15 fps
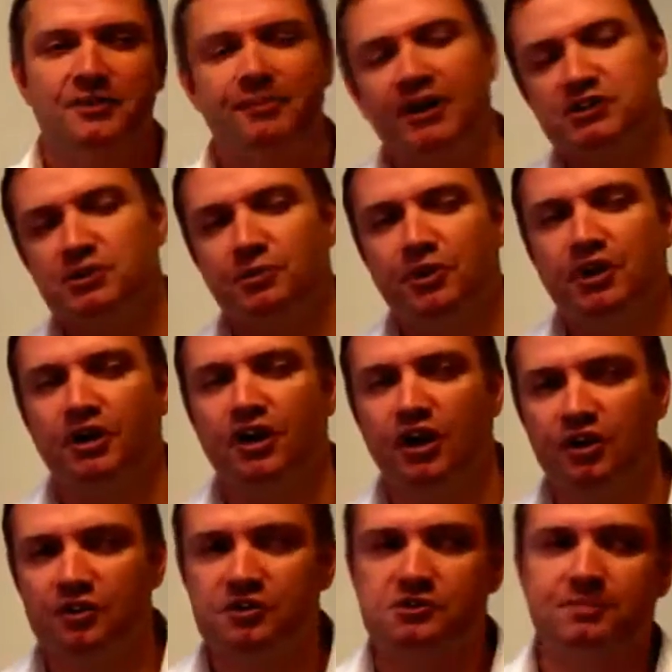The module
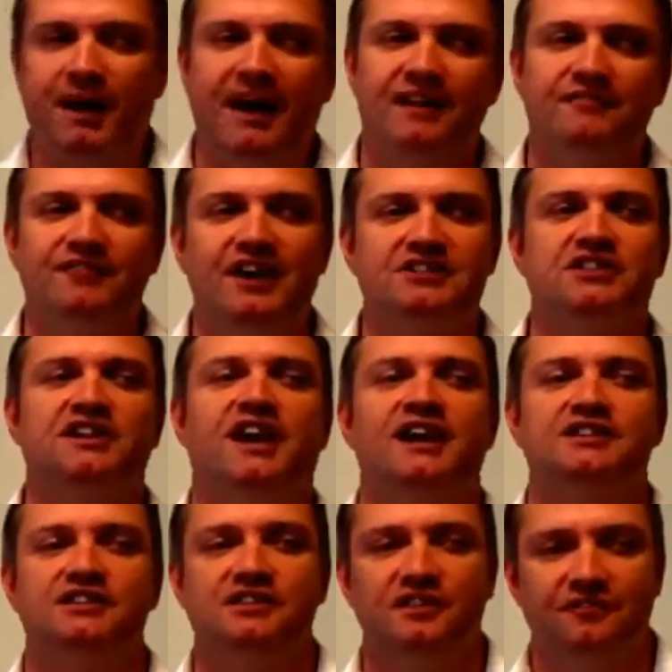concludes by
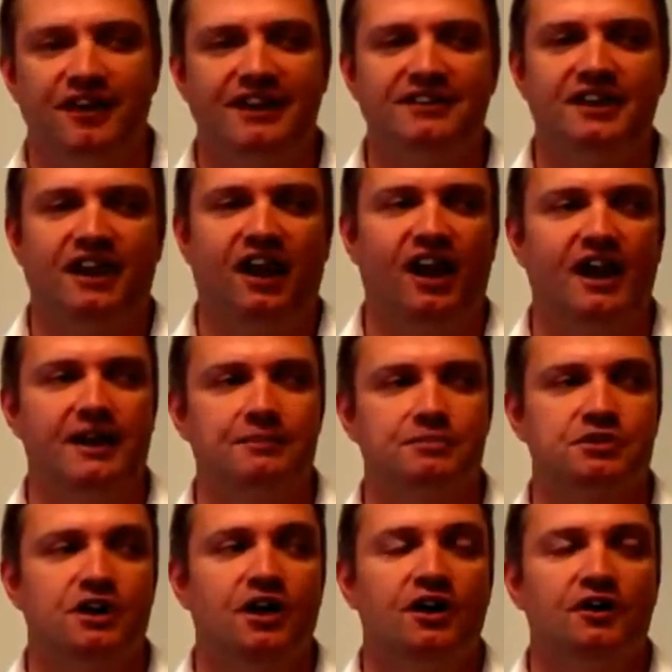investigating the vendor
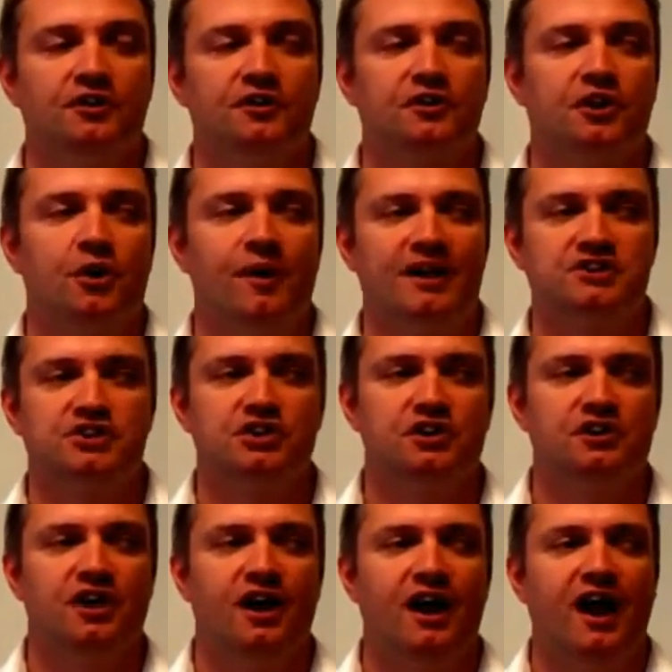claims through the
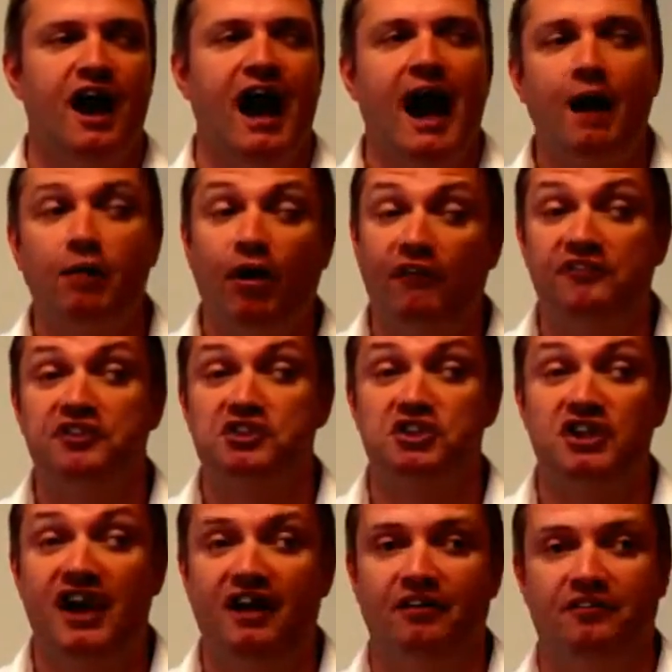question, how off the
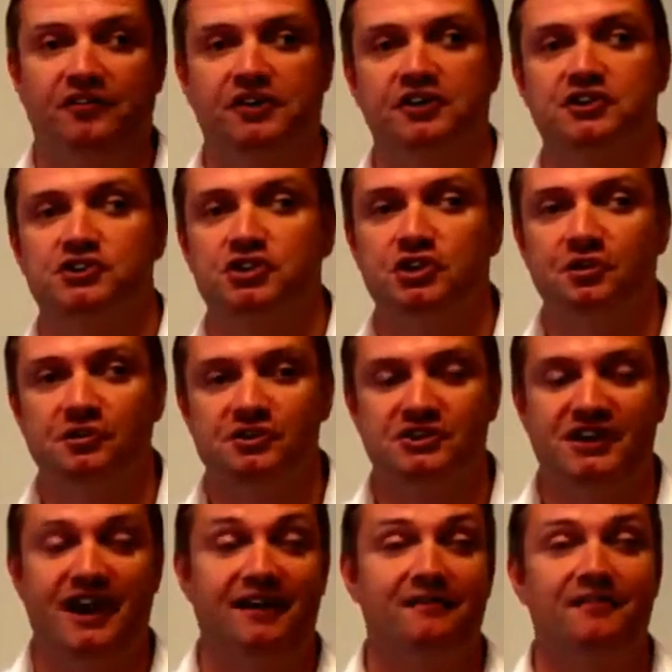shelf can a tool
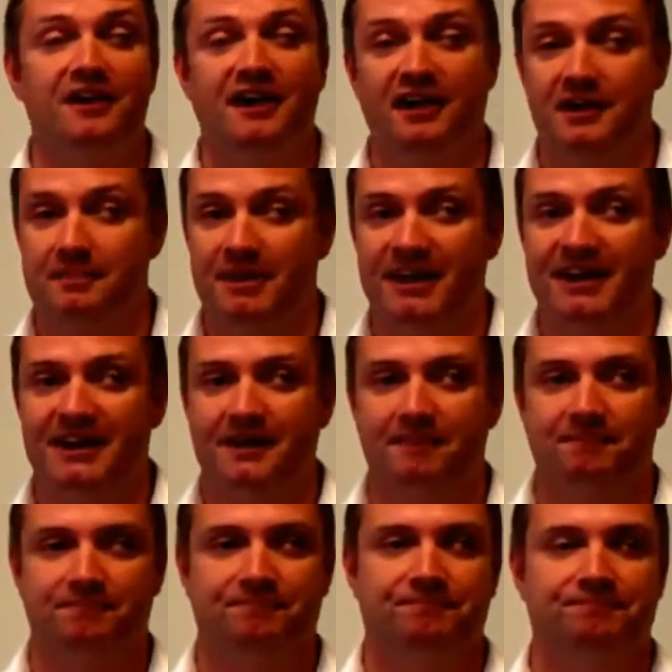set really be?